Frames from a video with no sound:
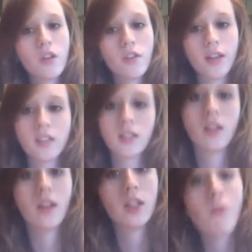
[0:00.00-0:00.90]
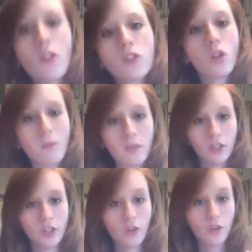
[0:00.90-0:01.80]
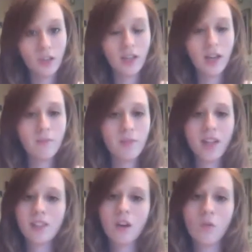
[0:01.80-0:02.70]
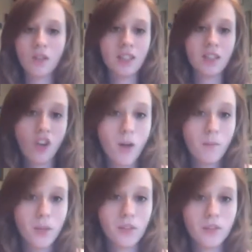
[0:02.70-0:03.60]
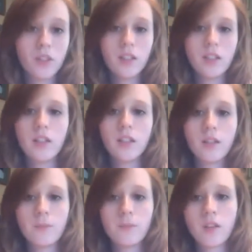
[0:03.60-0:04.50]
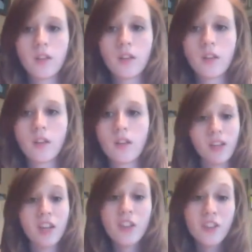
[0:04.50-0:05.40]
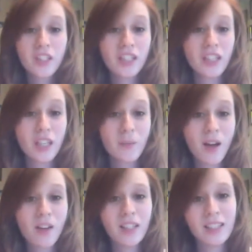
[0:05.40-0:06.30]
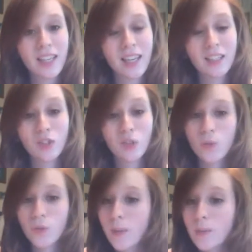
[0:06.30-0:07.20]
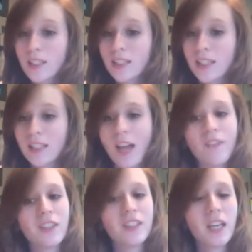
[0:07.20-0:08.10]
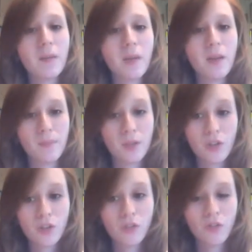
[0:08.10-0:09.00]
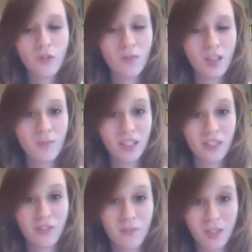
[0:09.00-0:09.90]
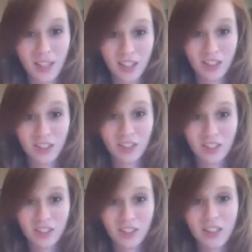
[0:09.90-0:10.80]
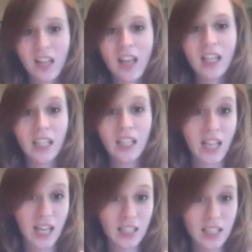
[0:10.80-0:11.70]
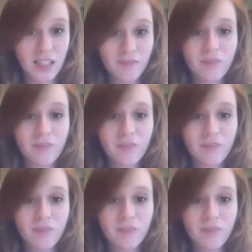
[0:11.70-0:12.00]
That's the smallest whole number ratio you can get, but that's not what's in the compound. Another thing to think about is, can two substances have the same empirical formula but different molecular? Yes.